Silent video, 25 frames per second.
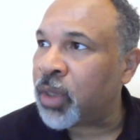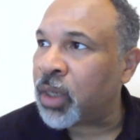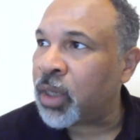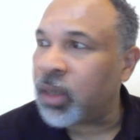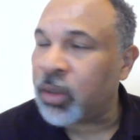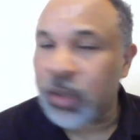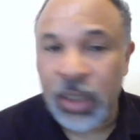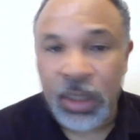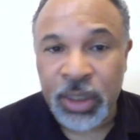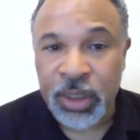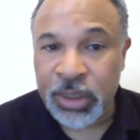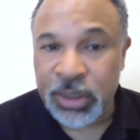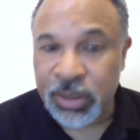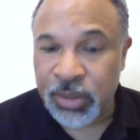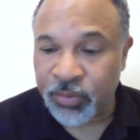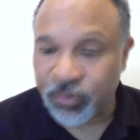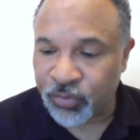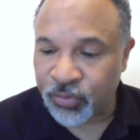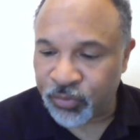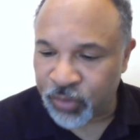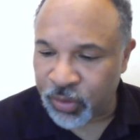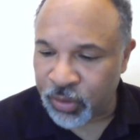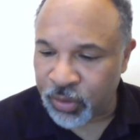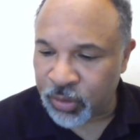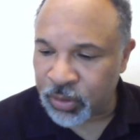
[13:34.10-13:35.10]
Lilies of the
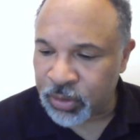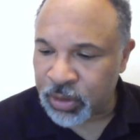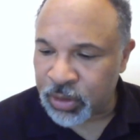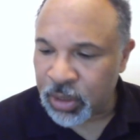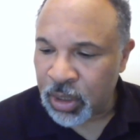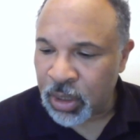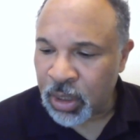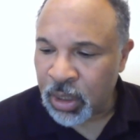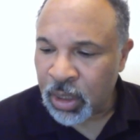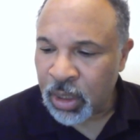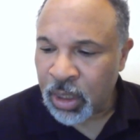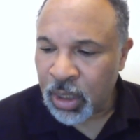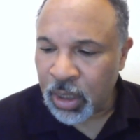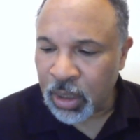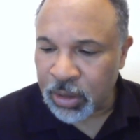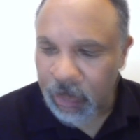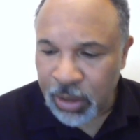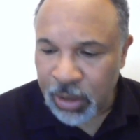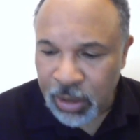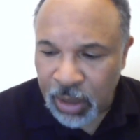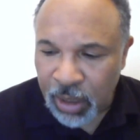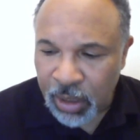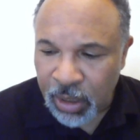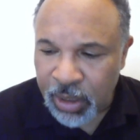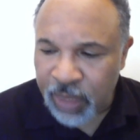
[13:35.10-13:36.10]
Field. A
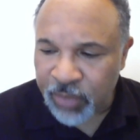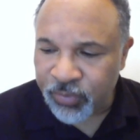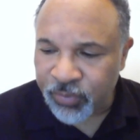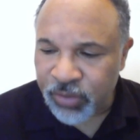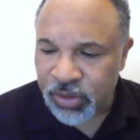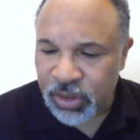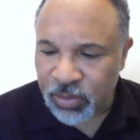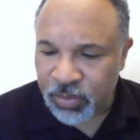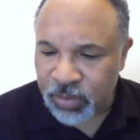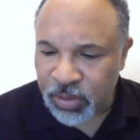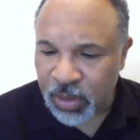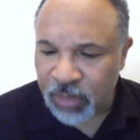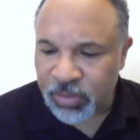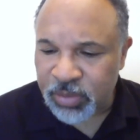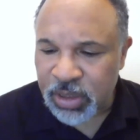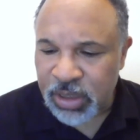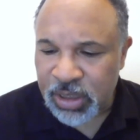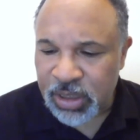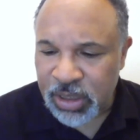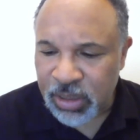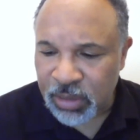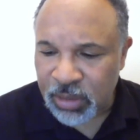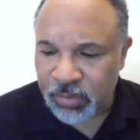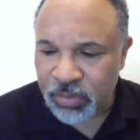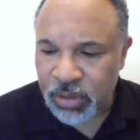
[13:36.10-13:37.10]
little uneven. Sometimes he
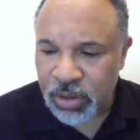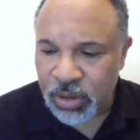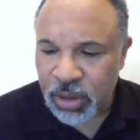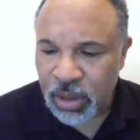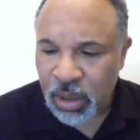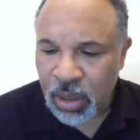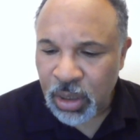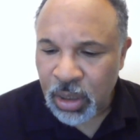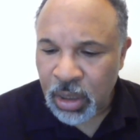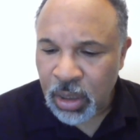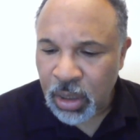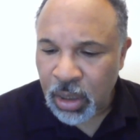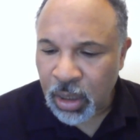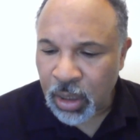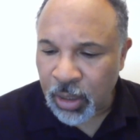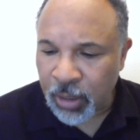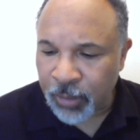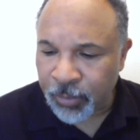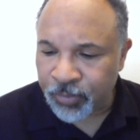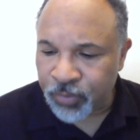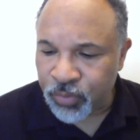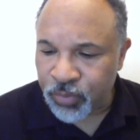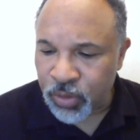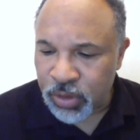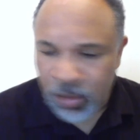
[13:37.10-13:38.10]
seems
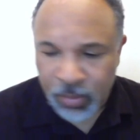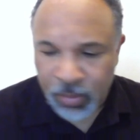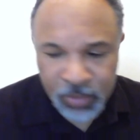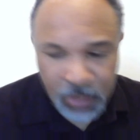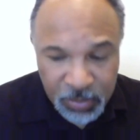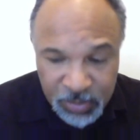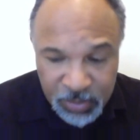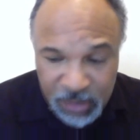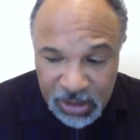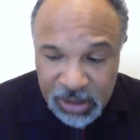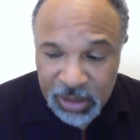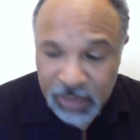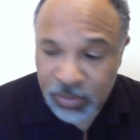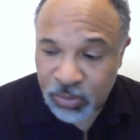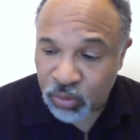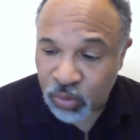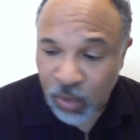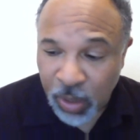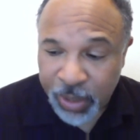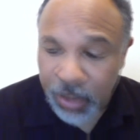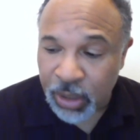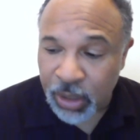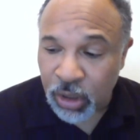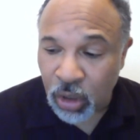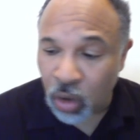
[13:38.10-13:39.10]

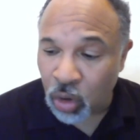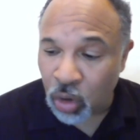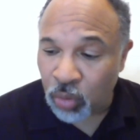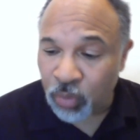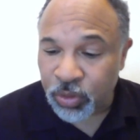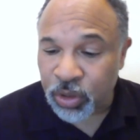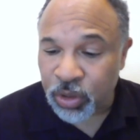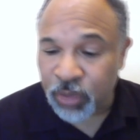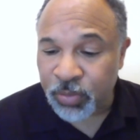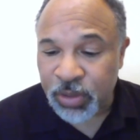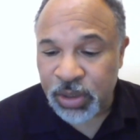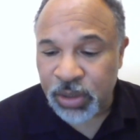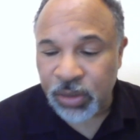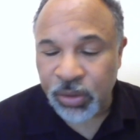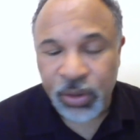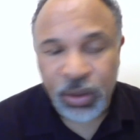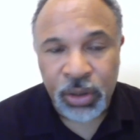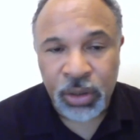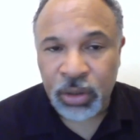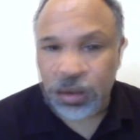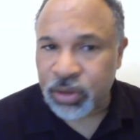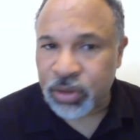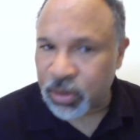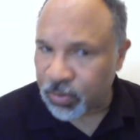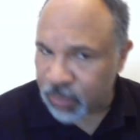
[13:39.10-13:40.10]
right at home with the
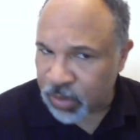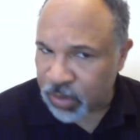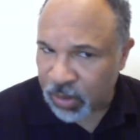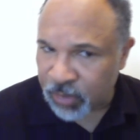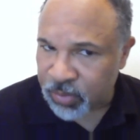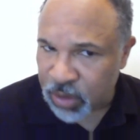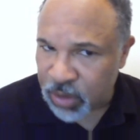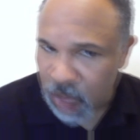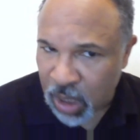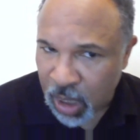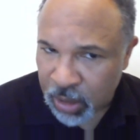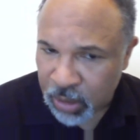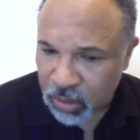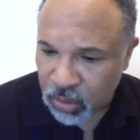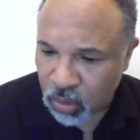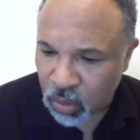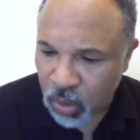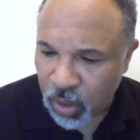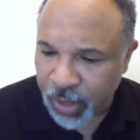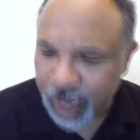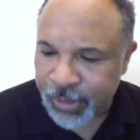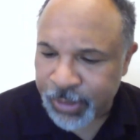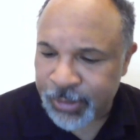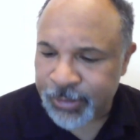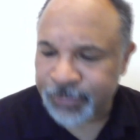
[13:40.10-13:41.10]
material. Sometimes not
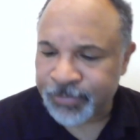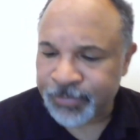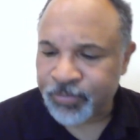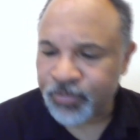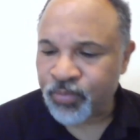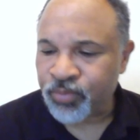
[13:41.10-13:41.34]
quite.